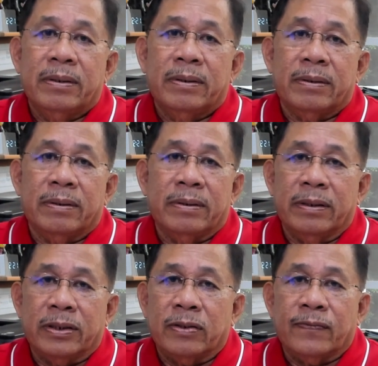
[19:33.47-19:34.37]
The
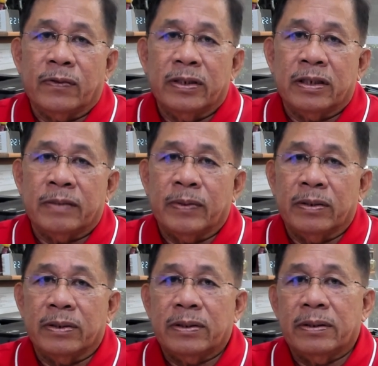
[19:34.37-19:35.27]
reason for this is
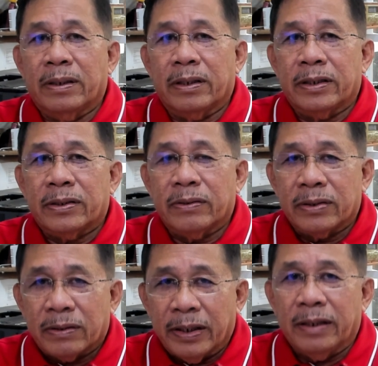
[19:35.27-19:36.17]
because there is
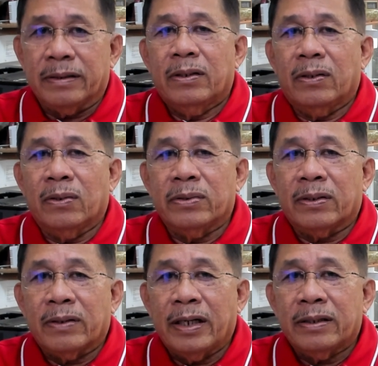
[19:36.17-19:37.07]
restraint on the
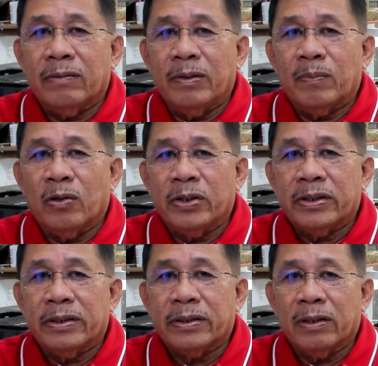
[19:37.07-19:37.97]
right of employees
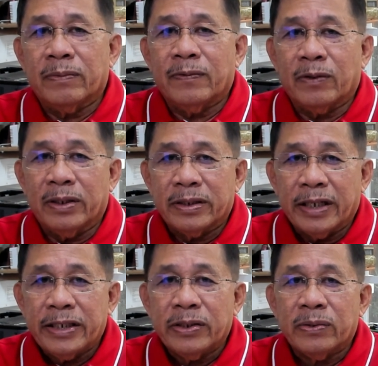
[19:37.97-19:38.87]
to
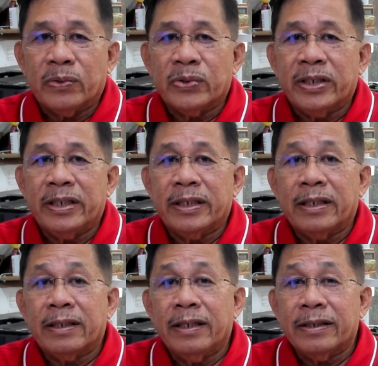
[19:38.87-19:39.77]
self-organization, considering
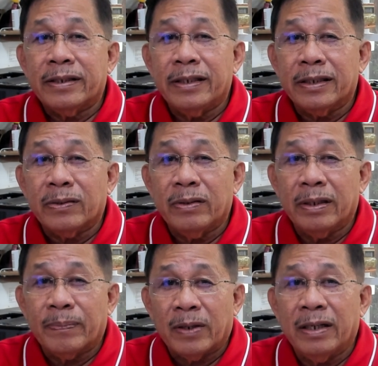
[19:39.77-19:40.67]
that it seeks to
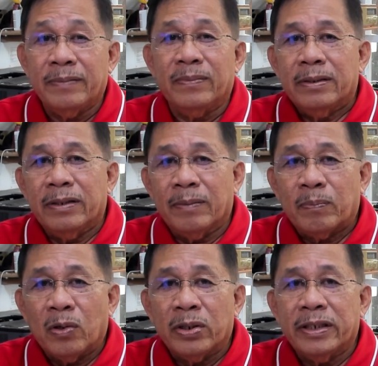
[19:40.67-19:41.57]
deprive the
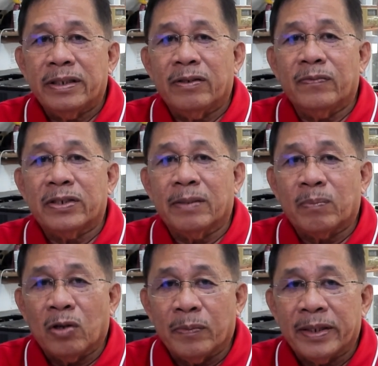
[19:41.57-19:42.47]
employee of his
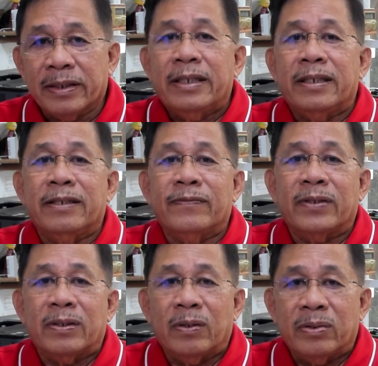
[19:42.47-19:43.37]
employment
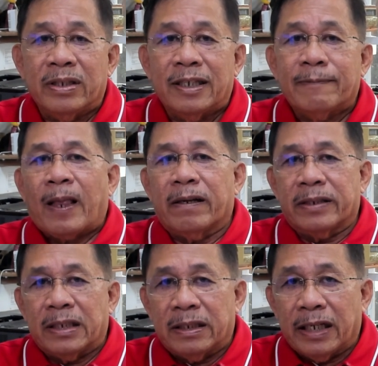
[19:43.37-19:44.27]
even though the
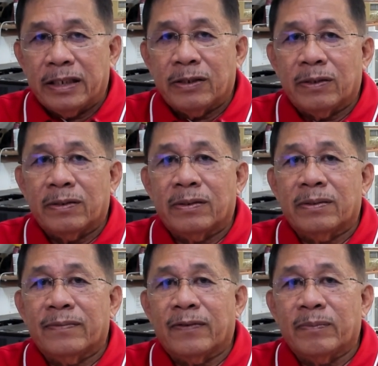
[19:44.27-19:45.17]

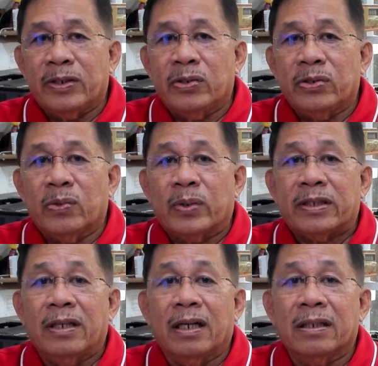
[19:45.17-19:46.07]
resignation from the union was
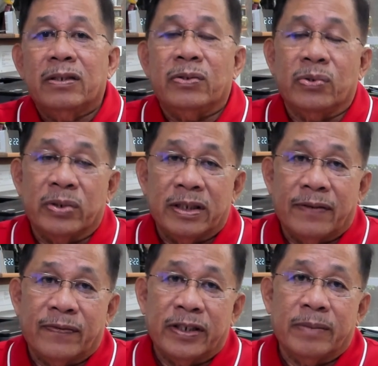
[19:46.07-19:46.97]
done during the
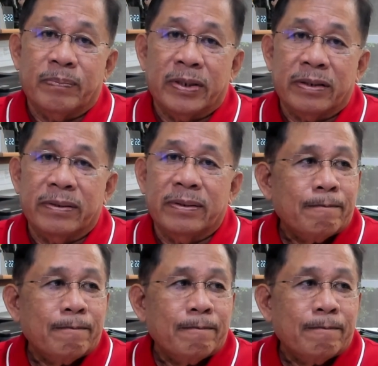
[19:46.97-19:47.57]
freedom period.